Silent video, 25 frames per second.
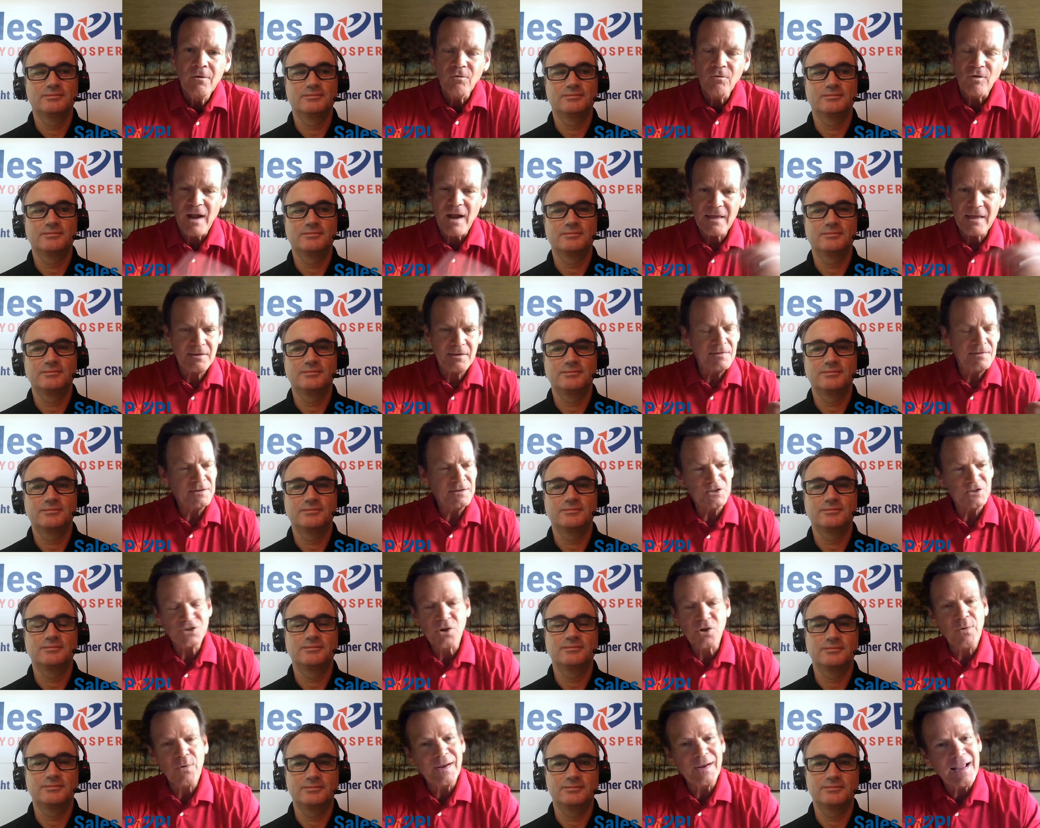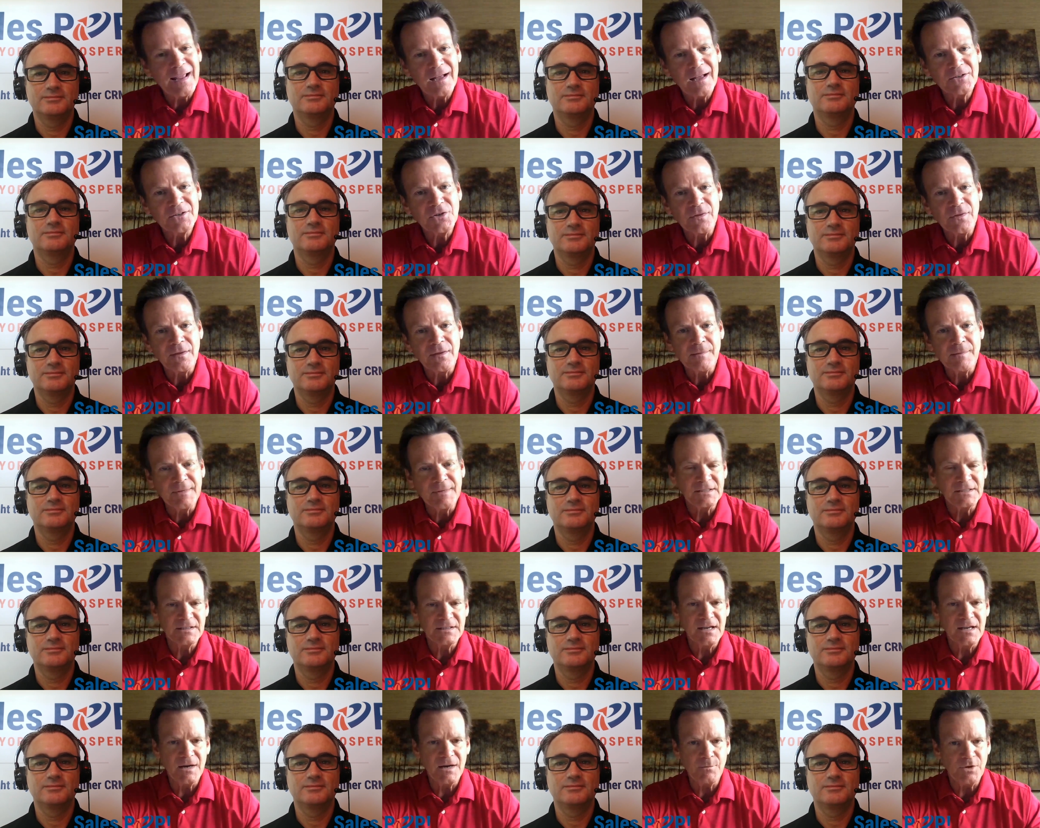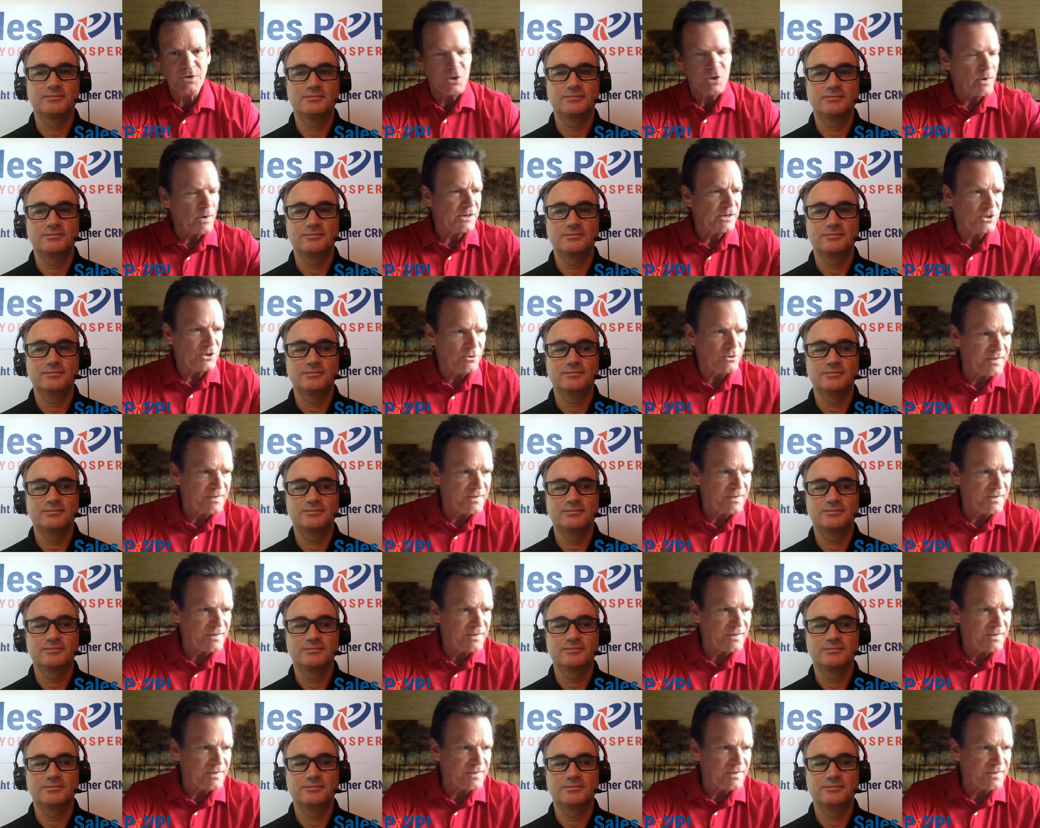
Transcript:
Speaker 1: rather than just going out to them and saying, well, you ought to do